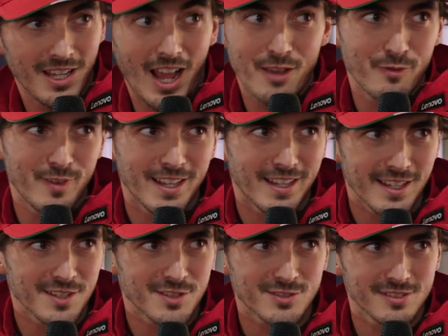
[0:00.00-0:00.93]
I think
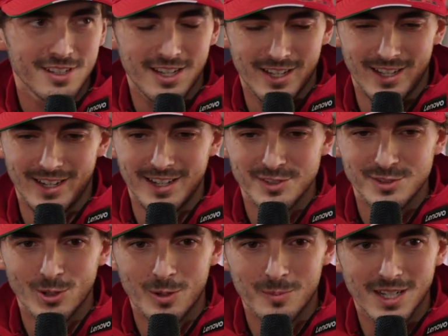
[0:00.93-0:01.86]
is
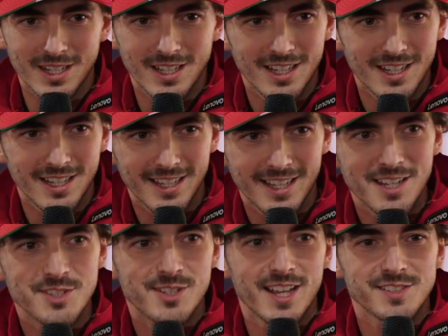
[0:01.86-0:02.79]
normal.
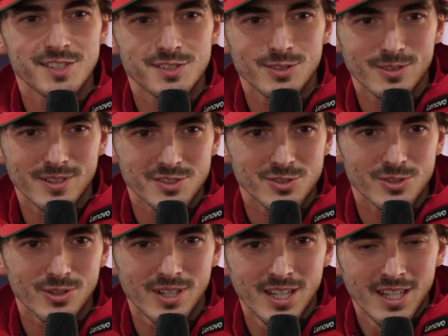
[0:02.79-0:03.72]
He's Casey Stoner,
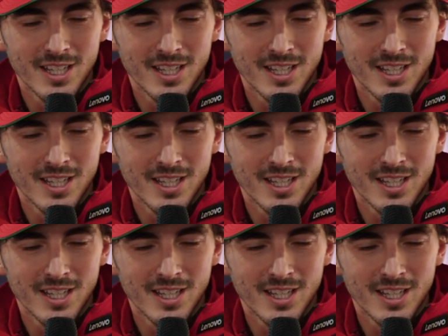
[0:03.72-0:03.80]
so